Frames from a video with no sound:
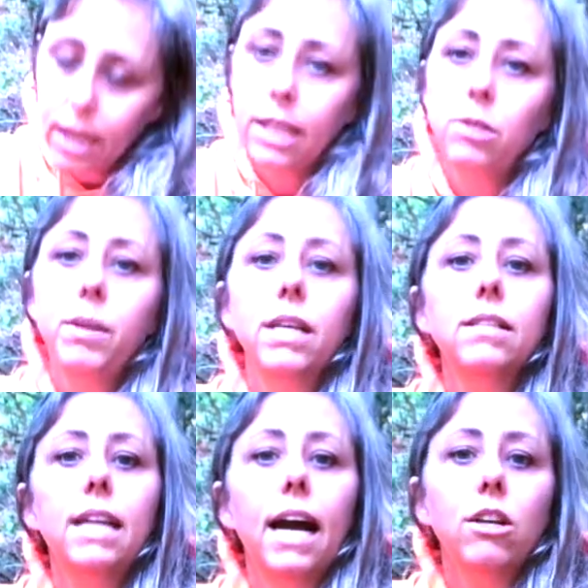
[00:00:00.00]
is because
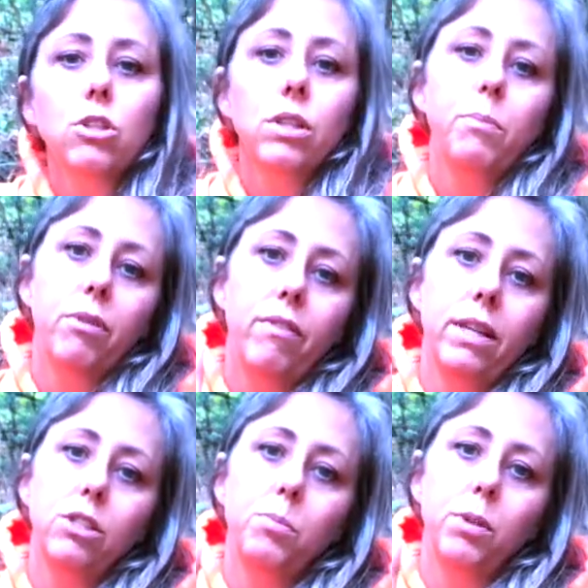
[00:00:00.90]
it actually
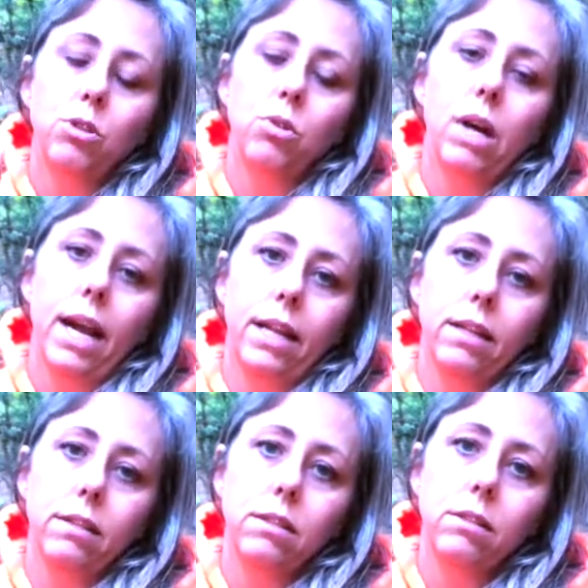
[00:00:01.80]
prevents spiritual
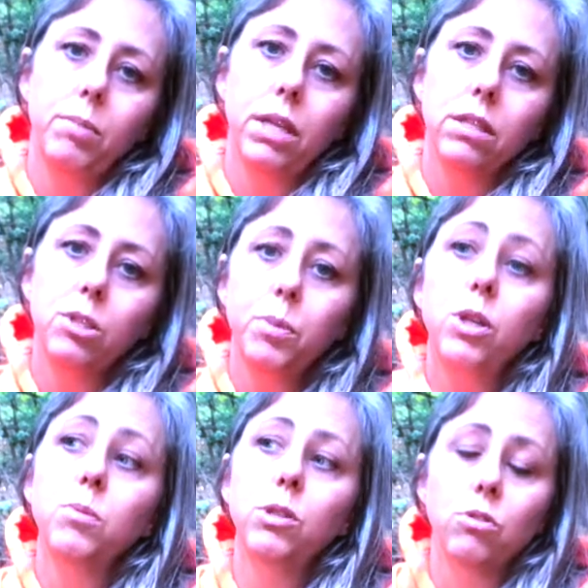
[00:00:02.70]
guidance, because
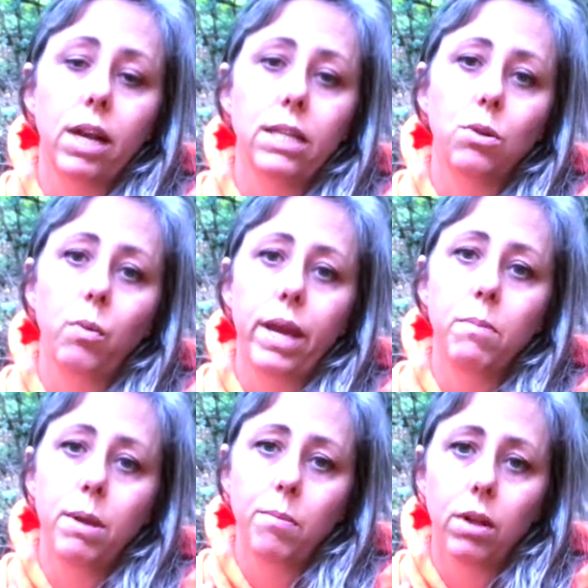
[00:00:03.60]
Spirit's been trying to wake
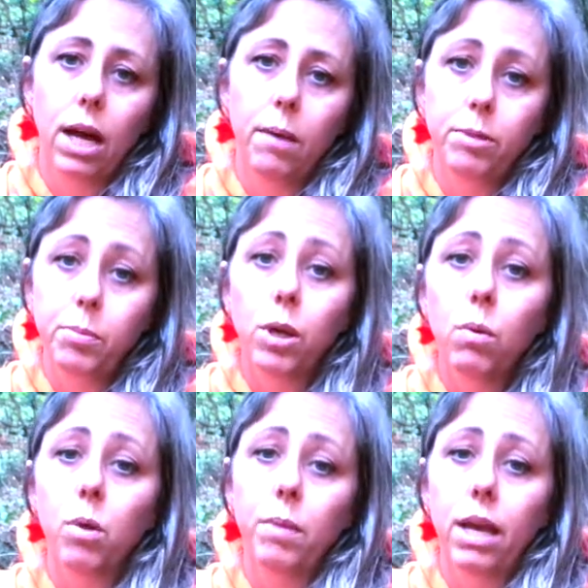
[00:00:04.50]
people up. Spirit
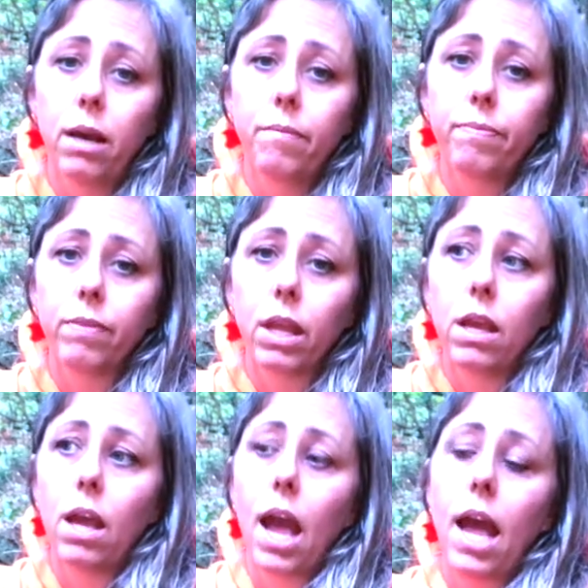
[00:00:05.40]
woke me up,
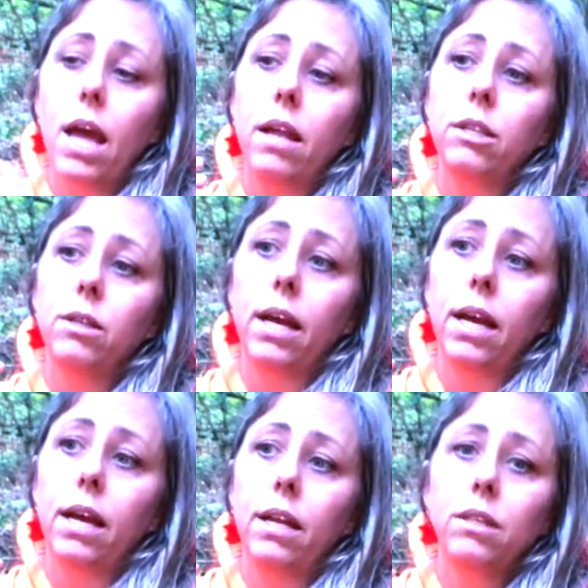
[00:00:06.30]
and
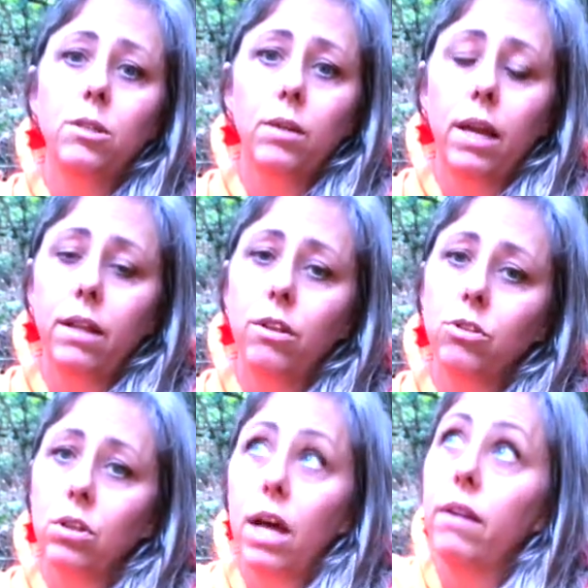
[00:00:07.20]
there's
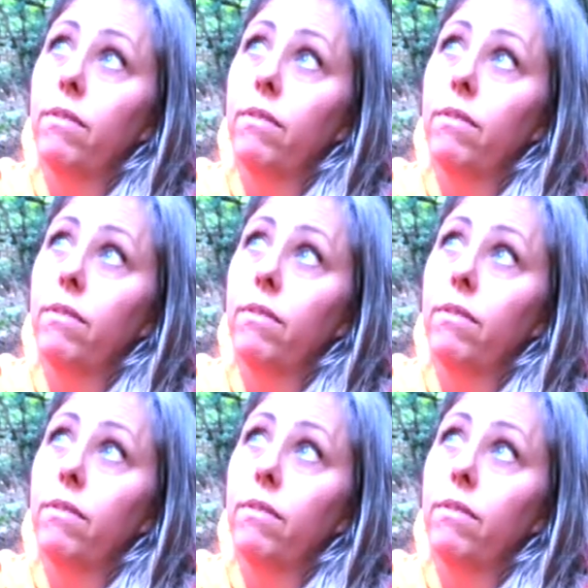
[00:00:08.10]
a lot of